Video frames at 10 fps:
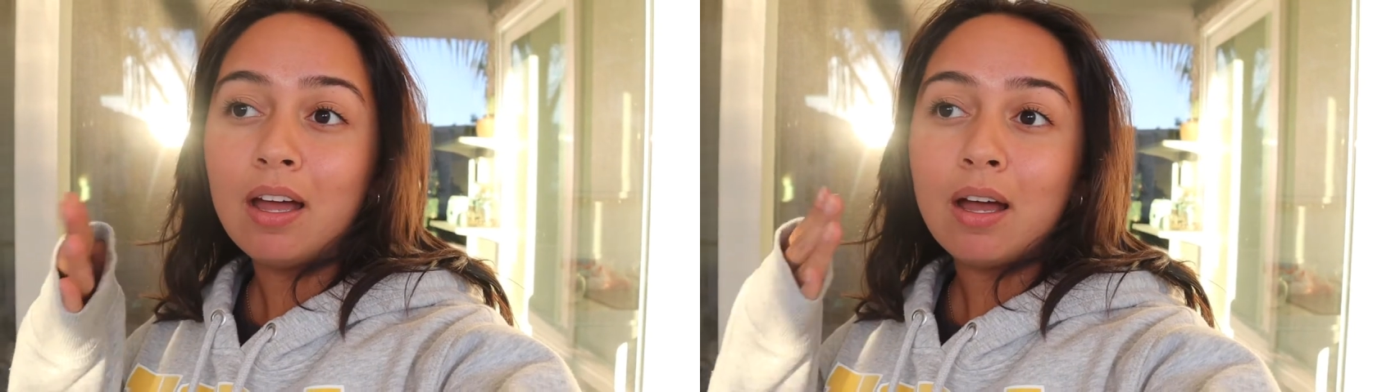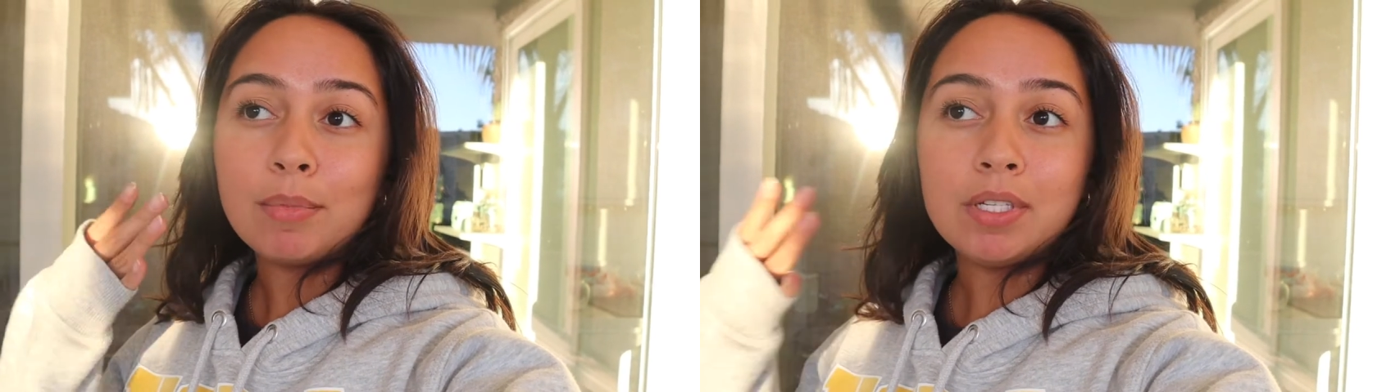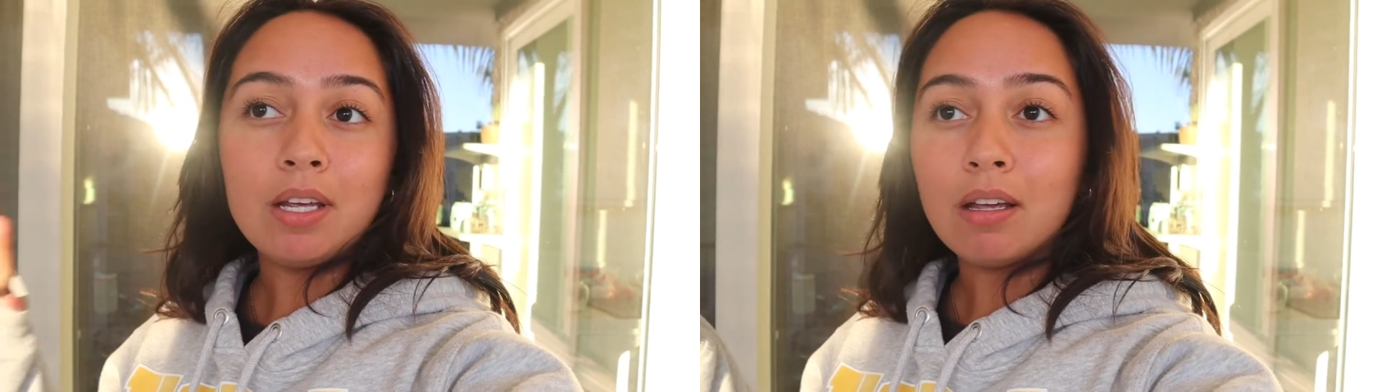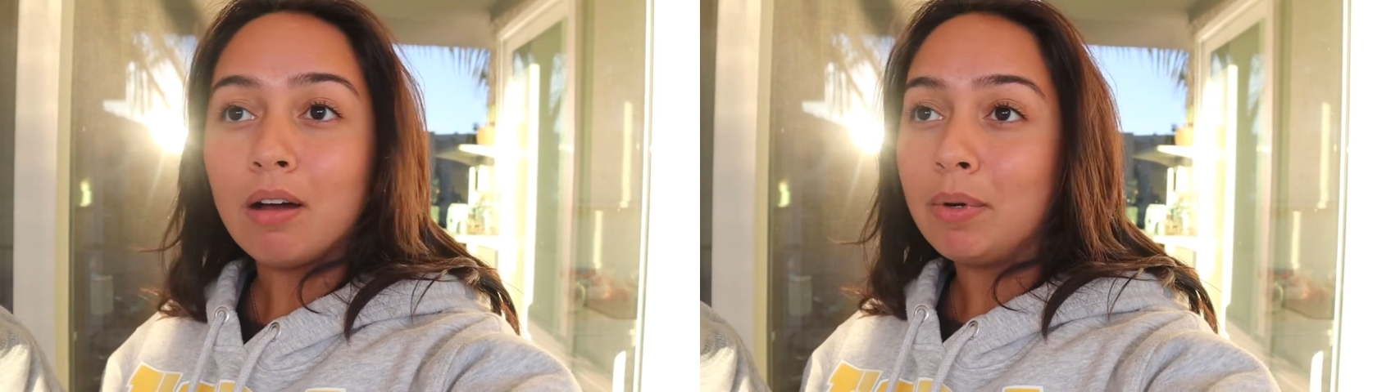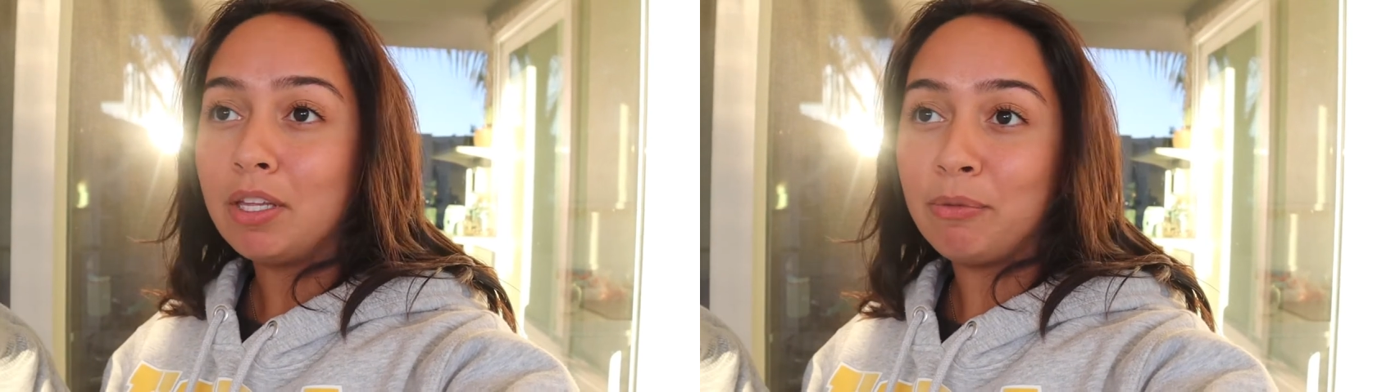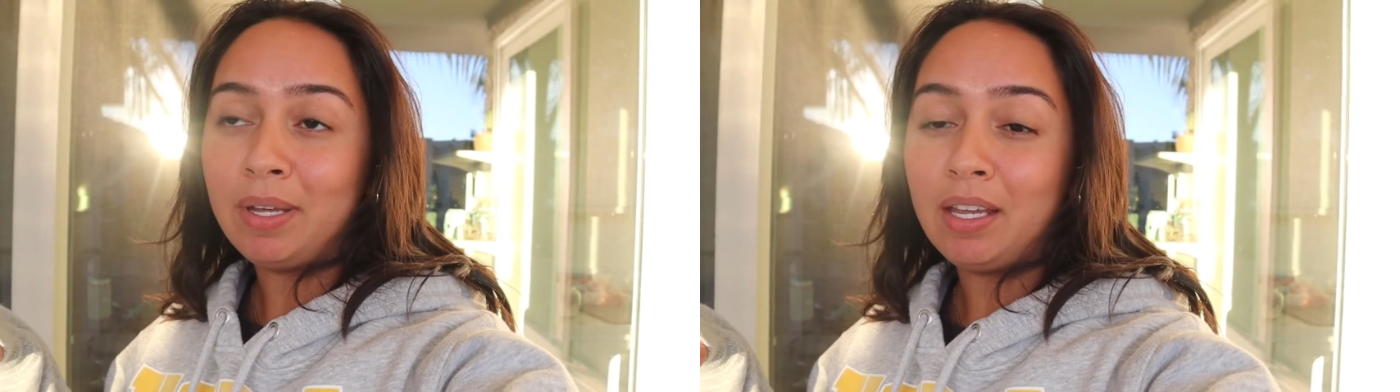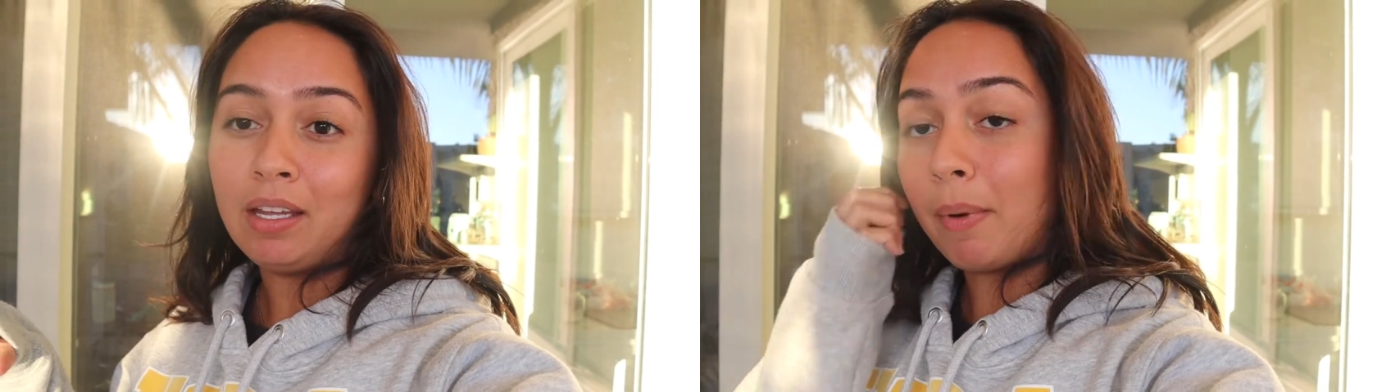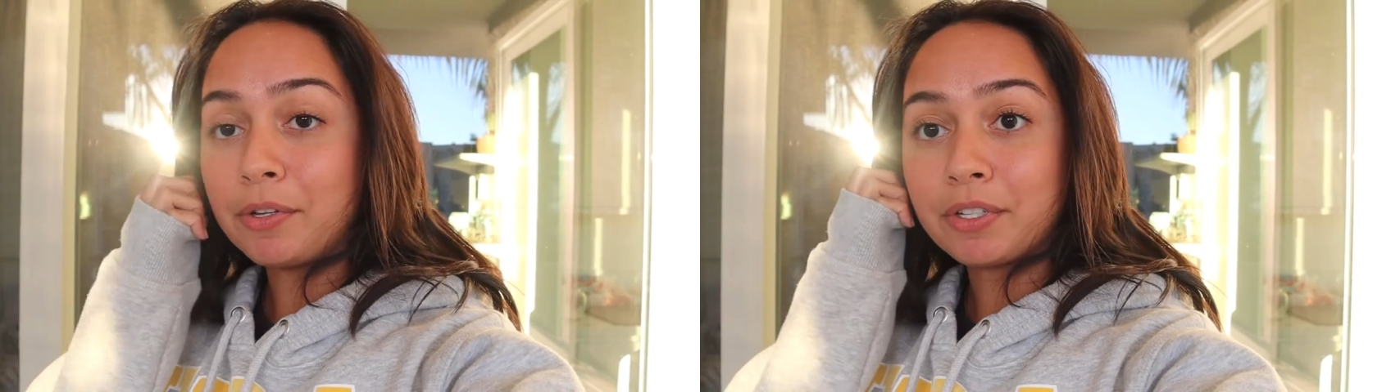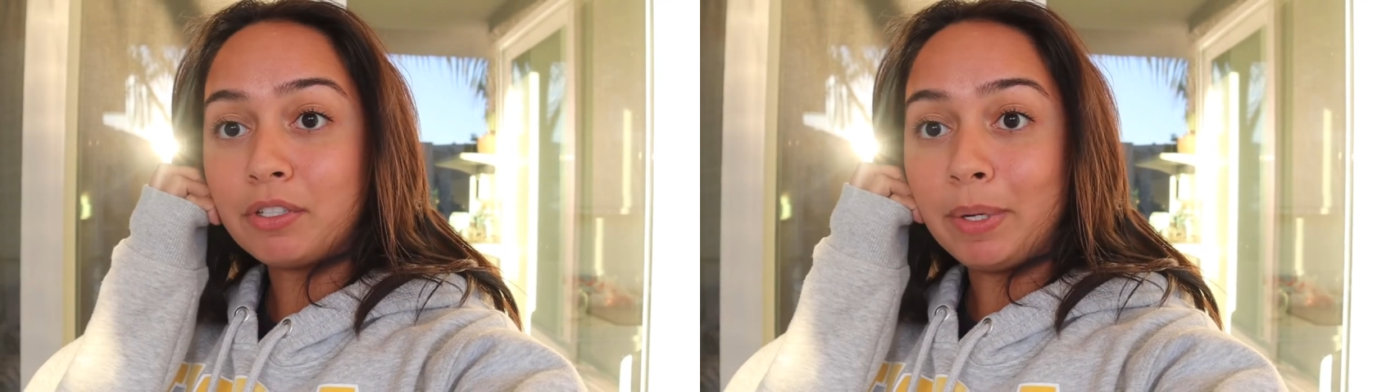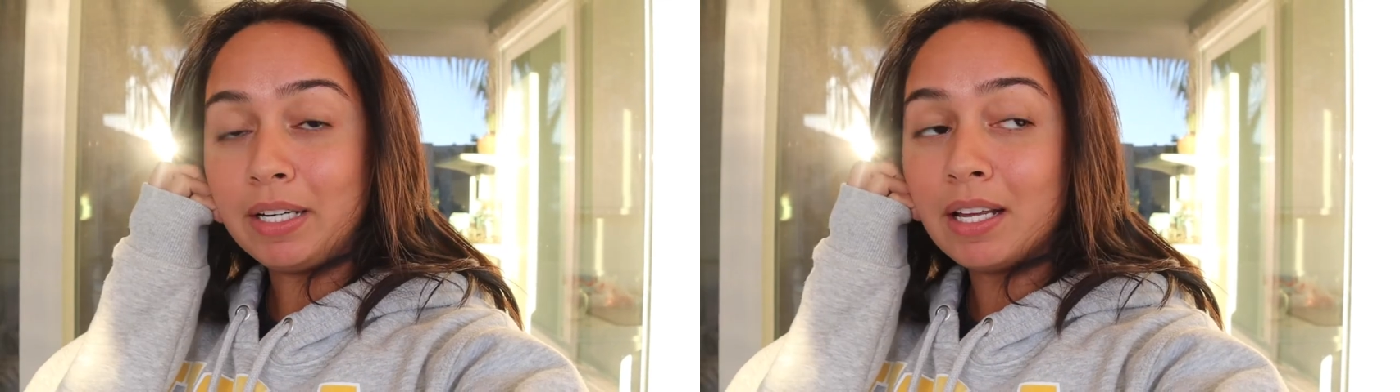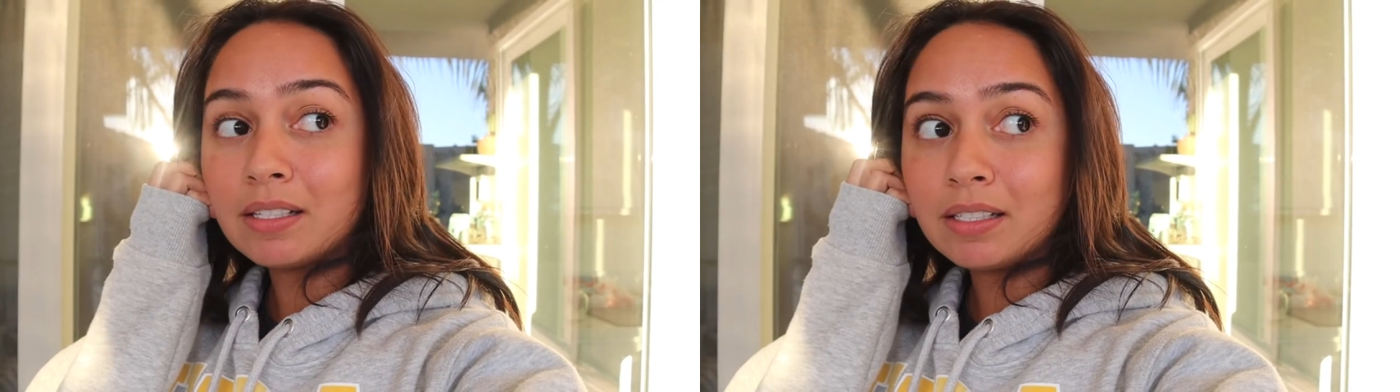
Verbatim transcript: i'm gonna take y'all with me i'm also gonna do my nails